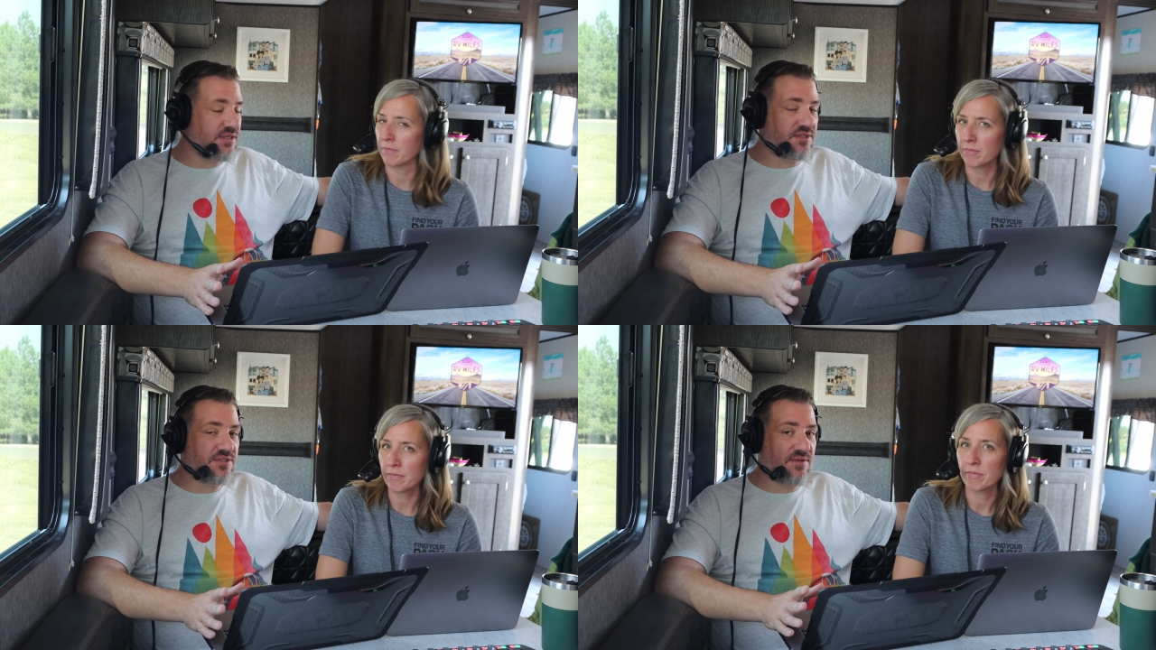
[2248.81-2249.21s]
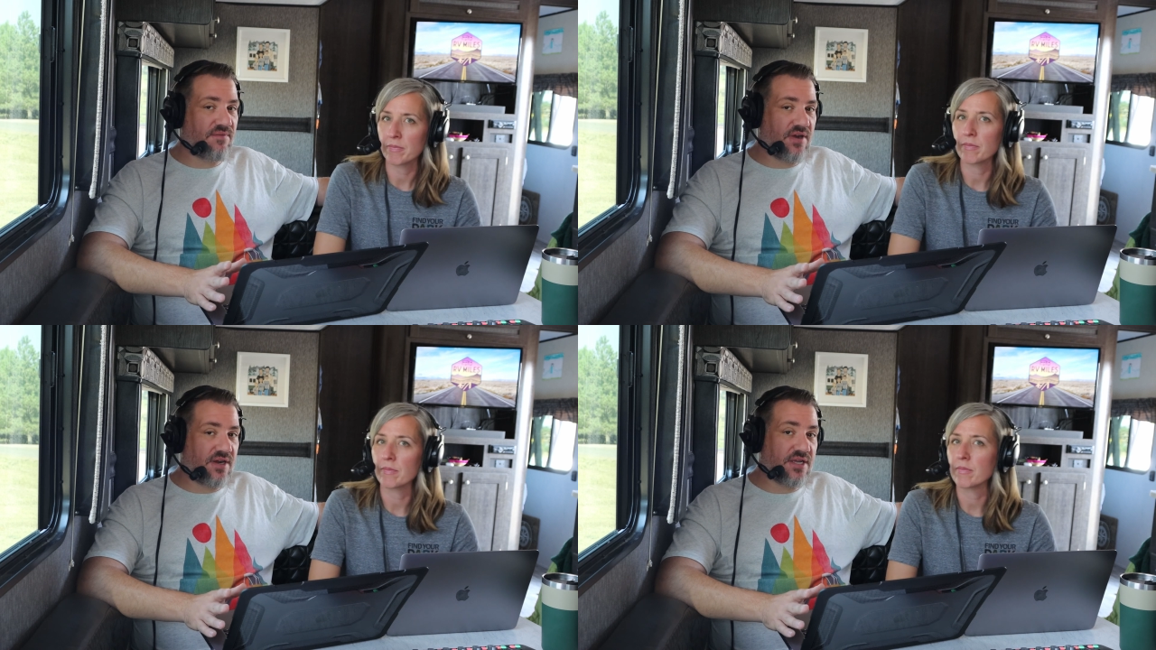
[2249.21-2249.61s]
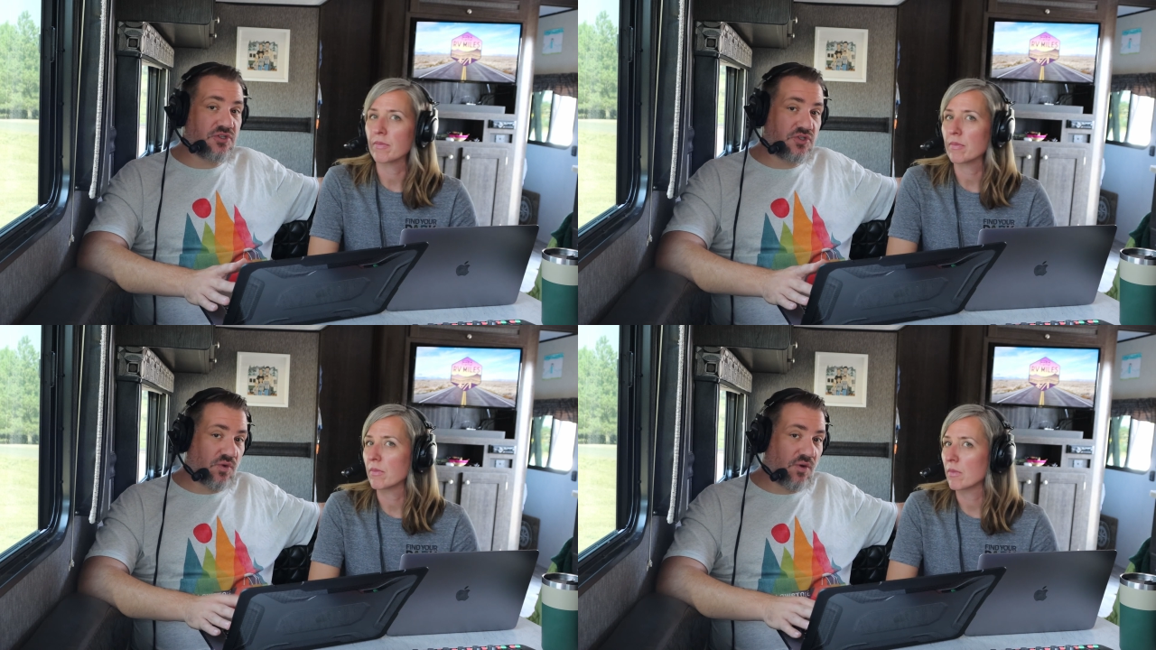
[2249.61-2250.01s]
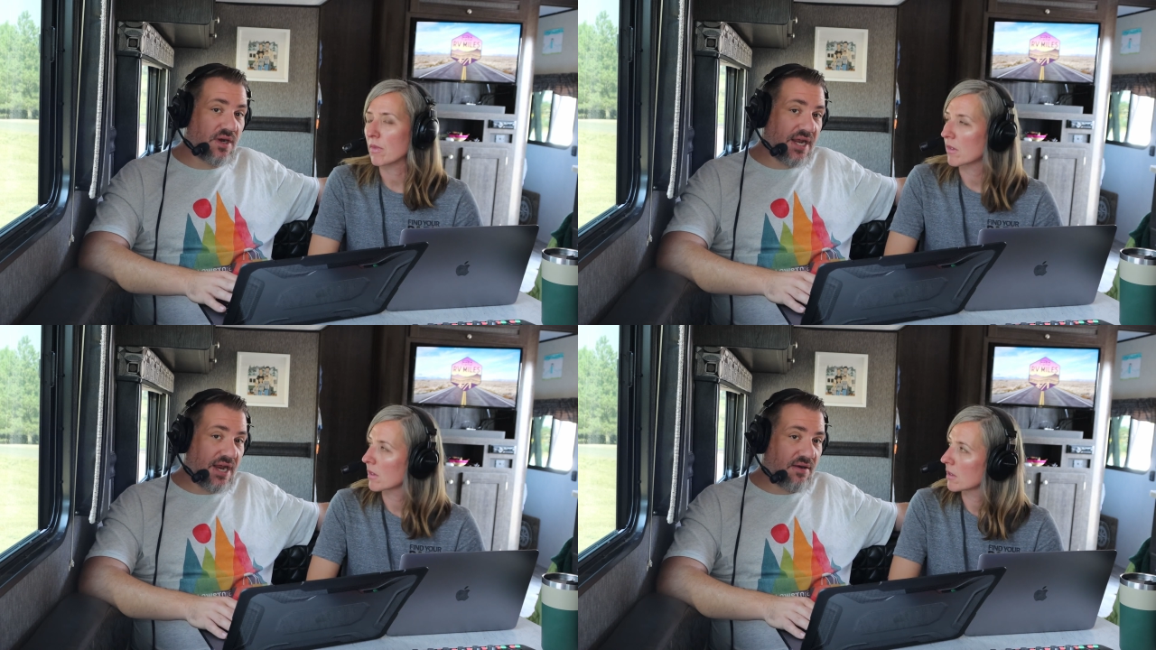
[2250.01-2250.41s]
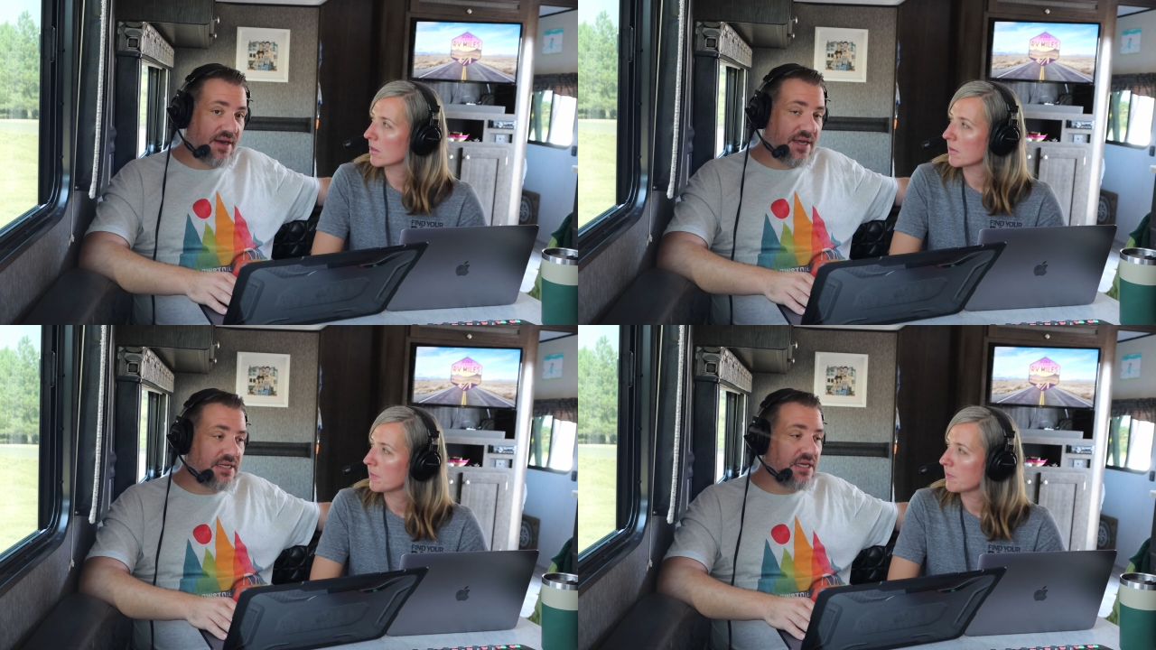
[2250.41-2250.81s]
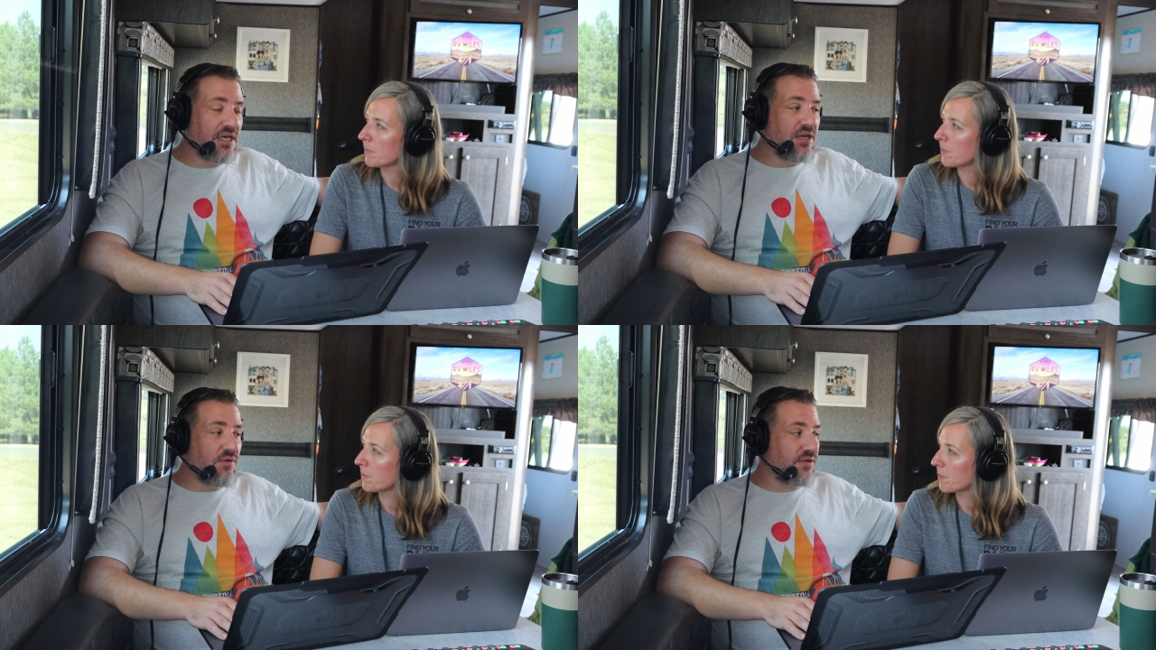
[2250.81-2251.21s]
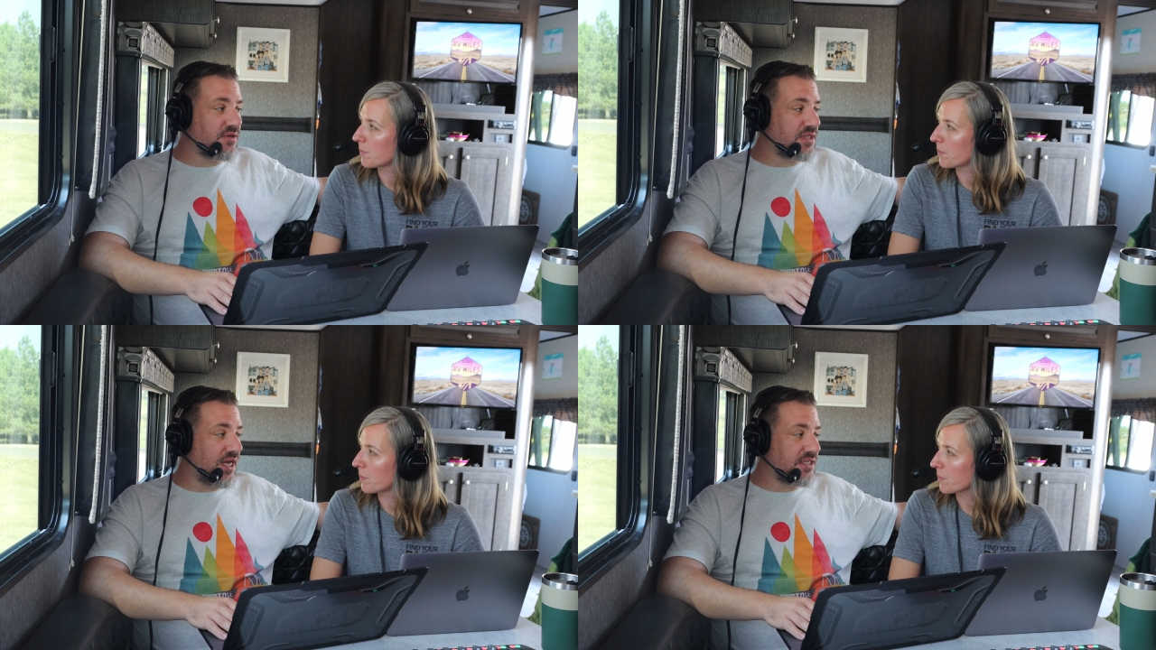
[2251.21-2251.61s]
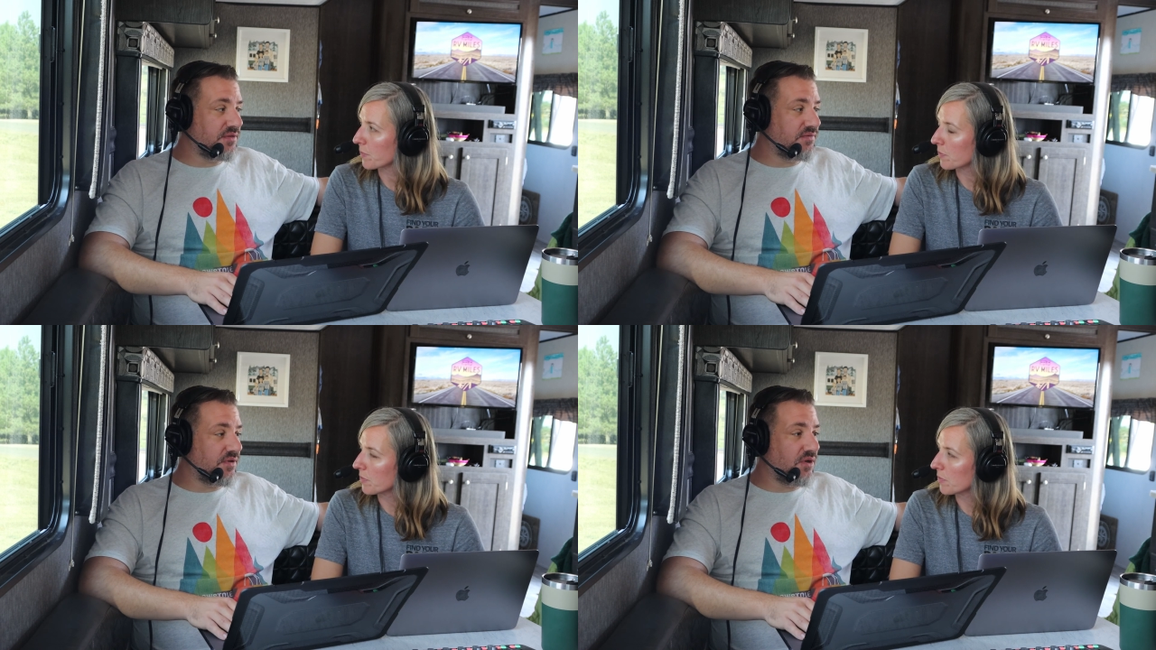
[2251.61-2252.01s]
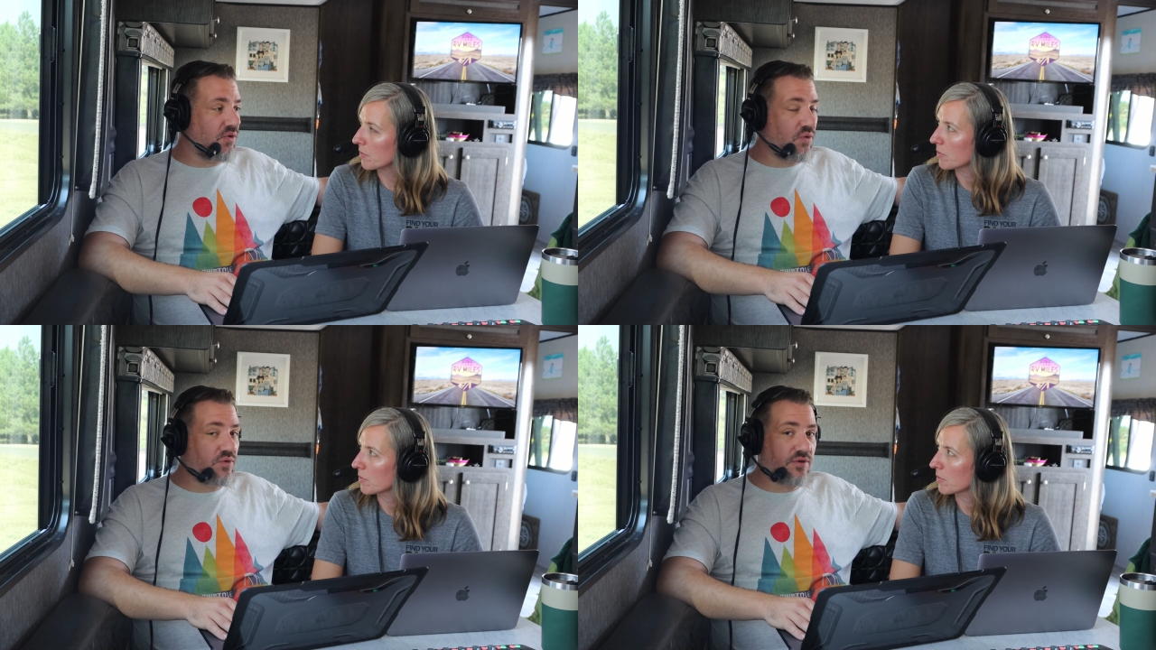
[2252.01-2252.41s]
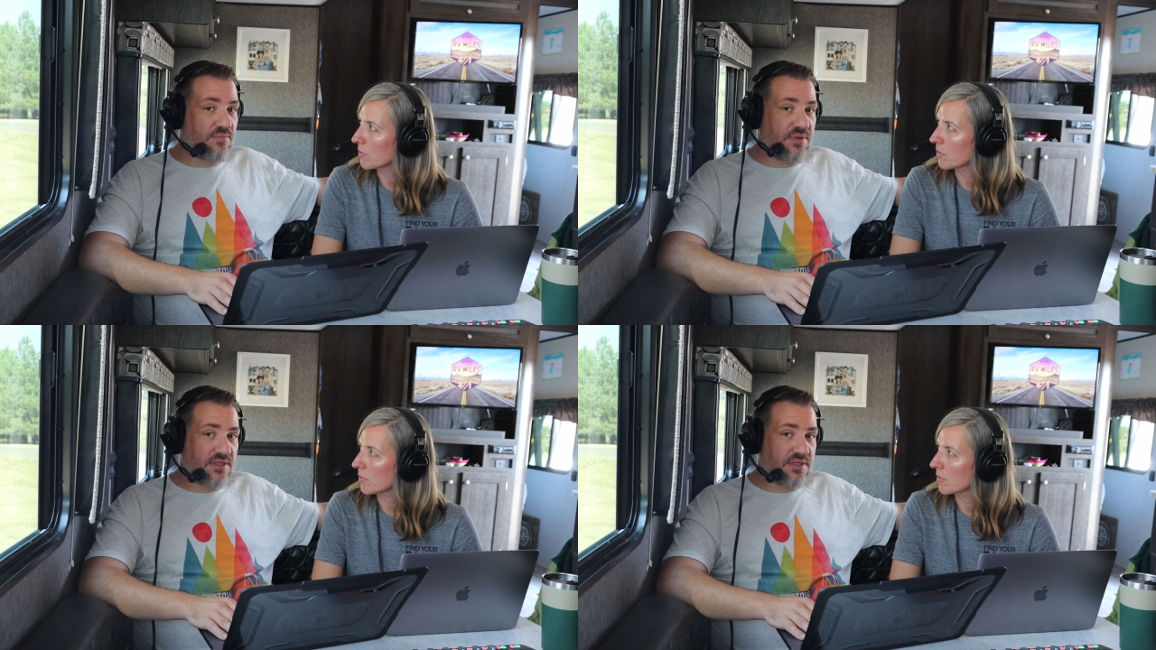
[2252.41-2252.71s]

Speaker 1: Mm-hmm. It's a very historic area where there's lots of older